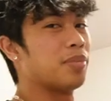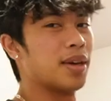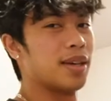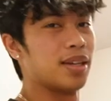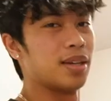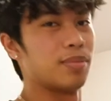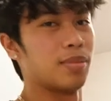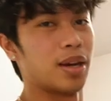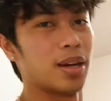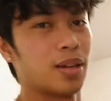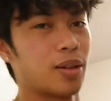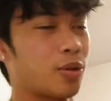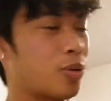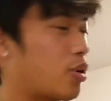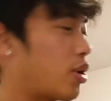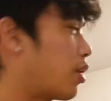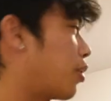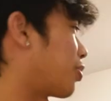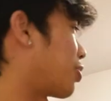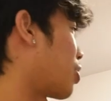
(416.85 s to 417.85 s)
my, my
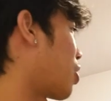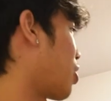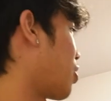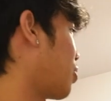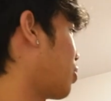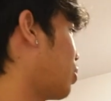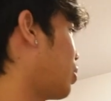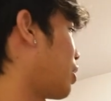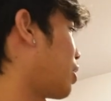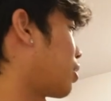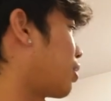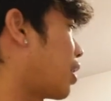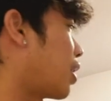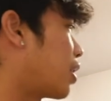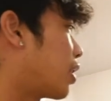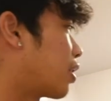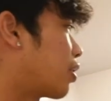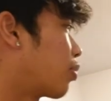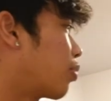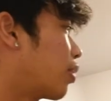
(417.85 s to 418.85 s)
little Elgato like
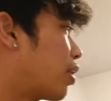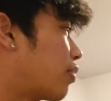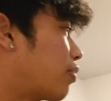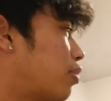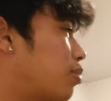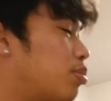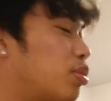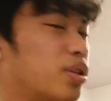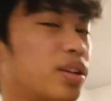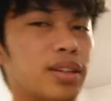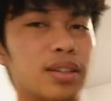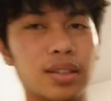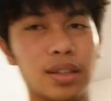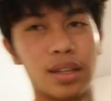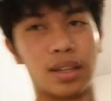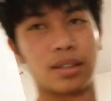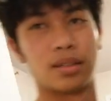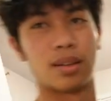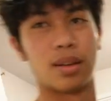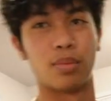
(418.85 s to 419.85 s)
lighting or whatever, but
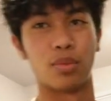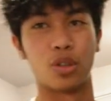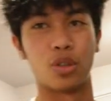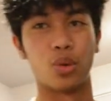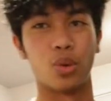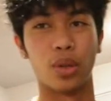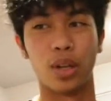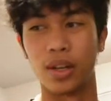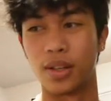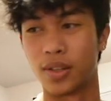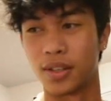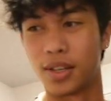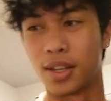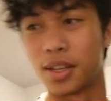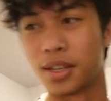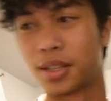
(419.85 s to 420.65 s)
I, I'm too lazy.